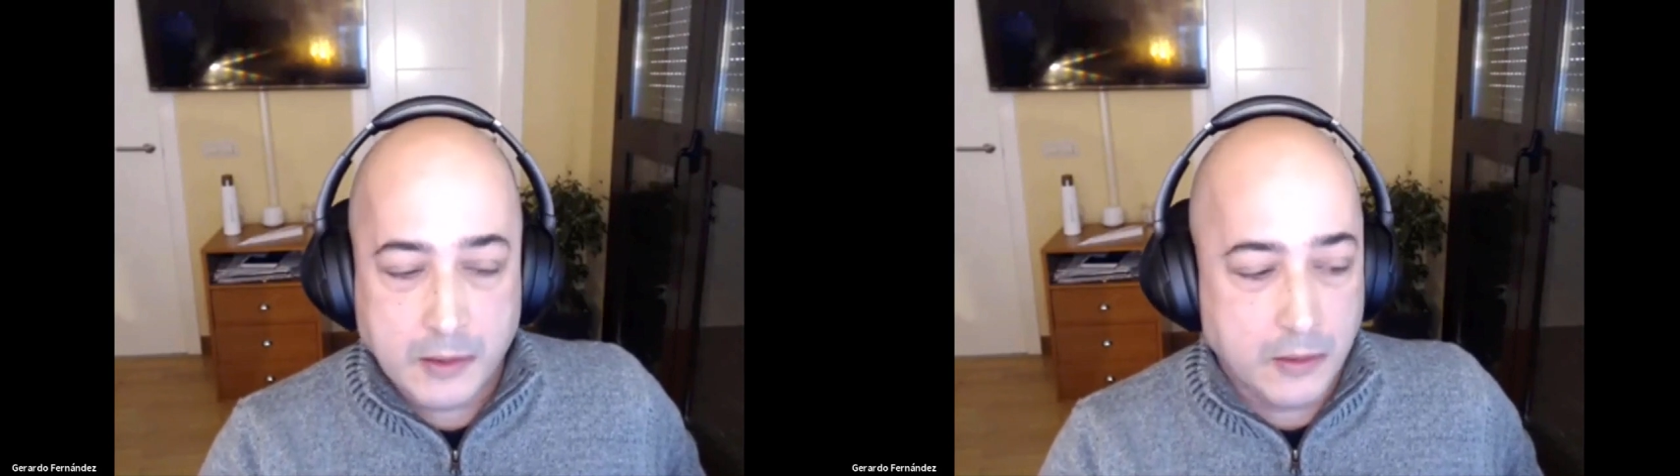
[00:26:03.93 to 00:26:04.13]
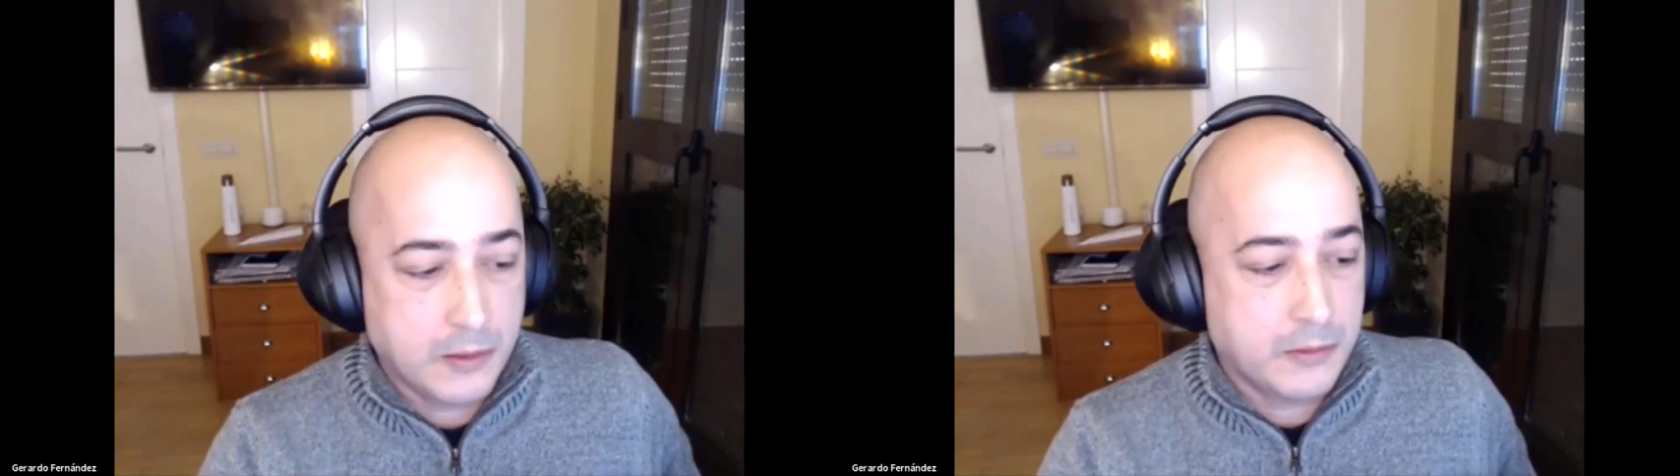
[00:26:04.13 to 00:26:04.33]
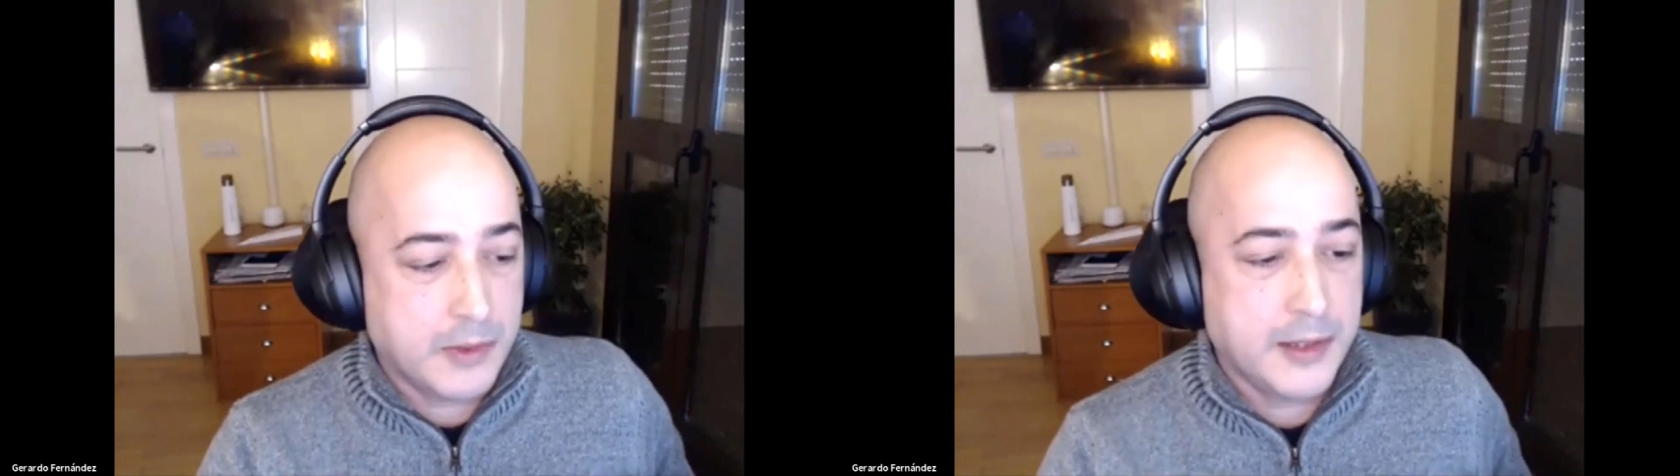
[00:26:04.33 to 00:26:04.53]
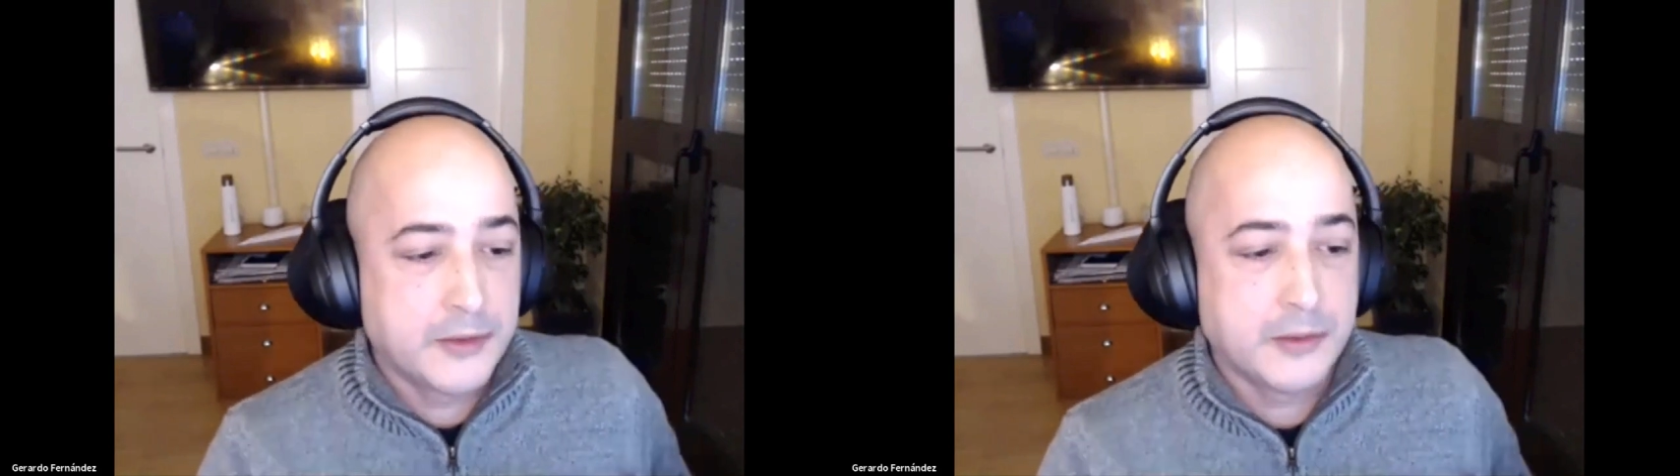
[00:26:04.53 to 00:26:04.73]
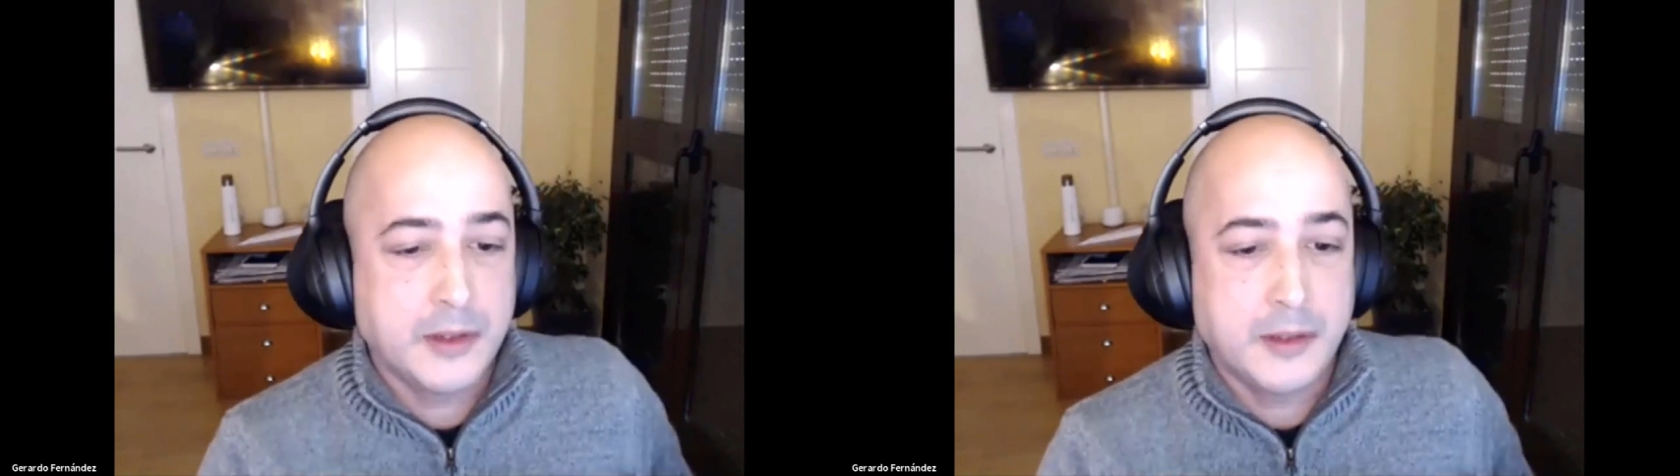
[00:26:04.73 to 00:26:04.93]
or run
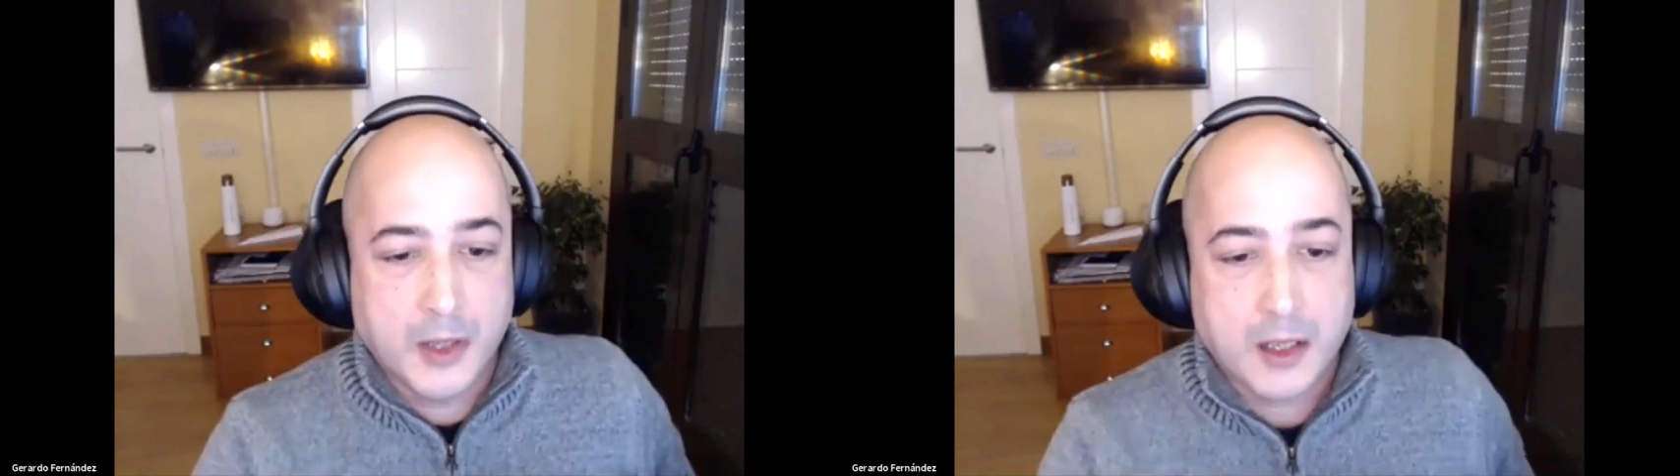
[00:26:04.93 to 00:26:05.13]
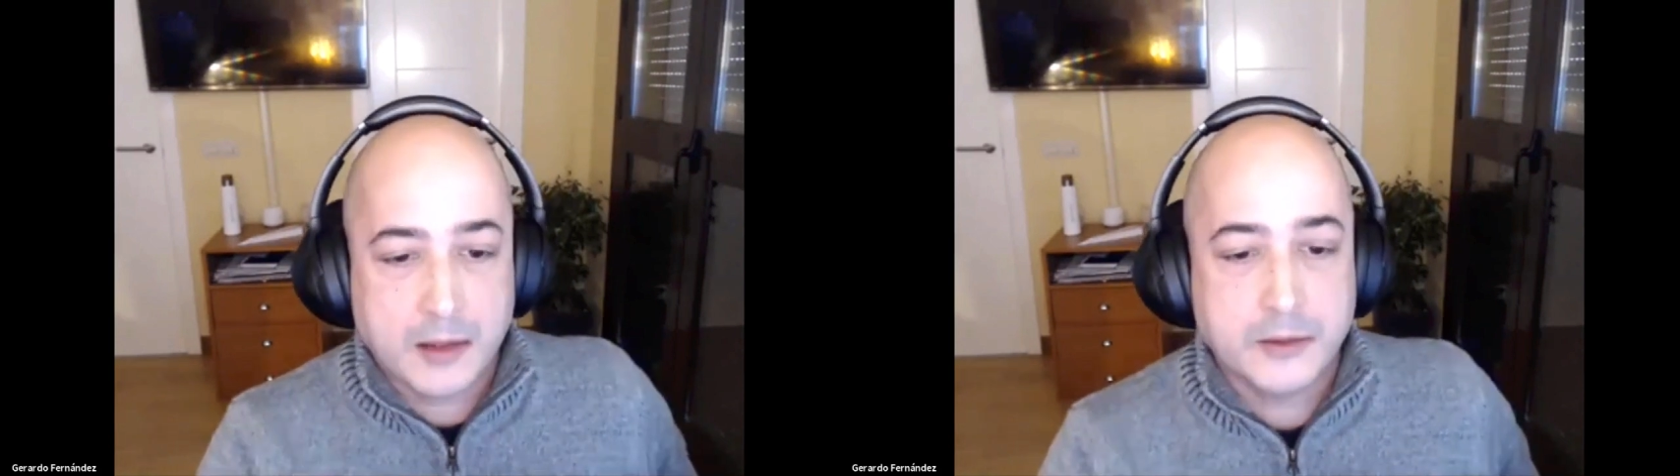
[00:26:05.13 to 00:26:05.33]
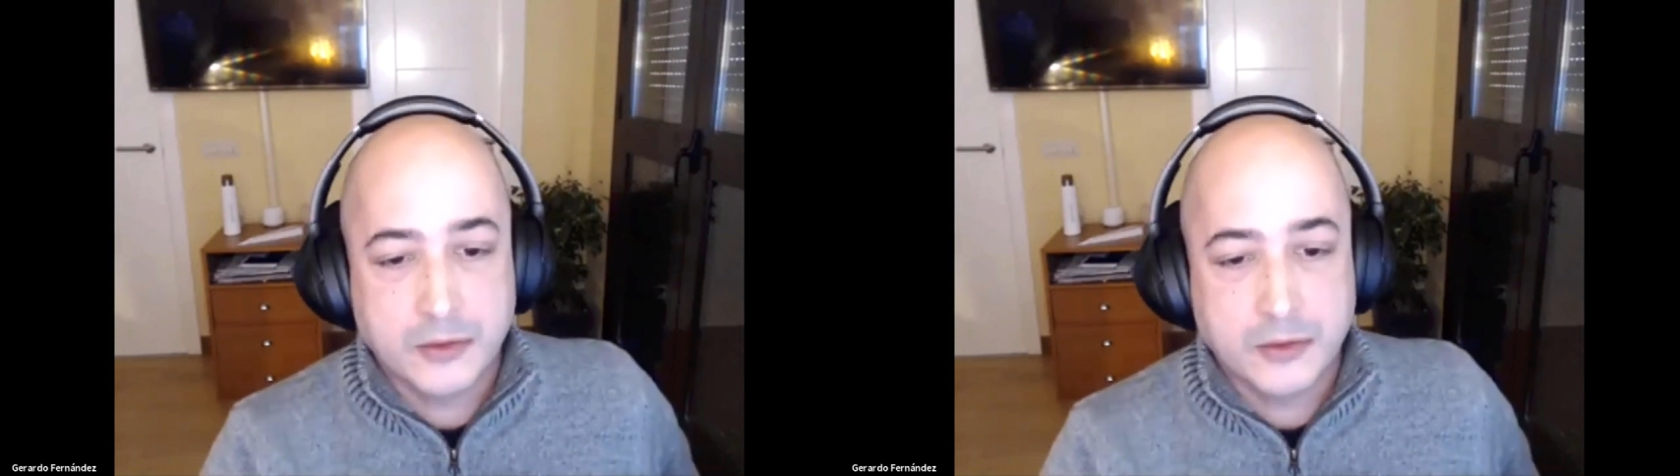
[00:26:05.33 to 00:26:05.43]
into the debugger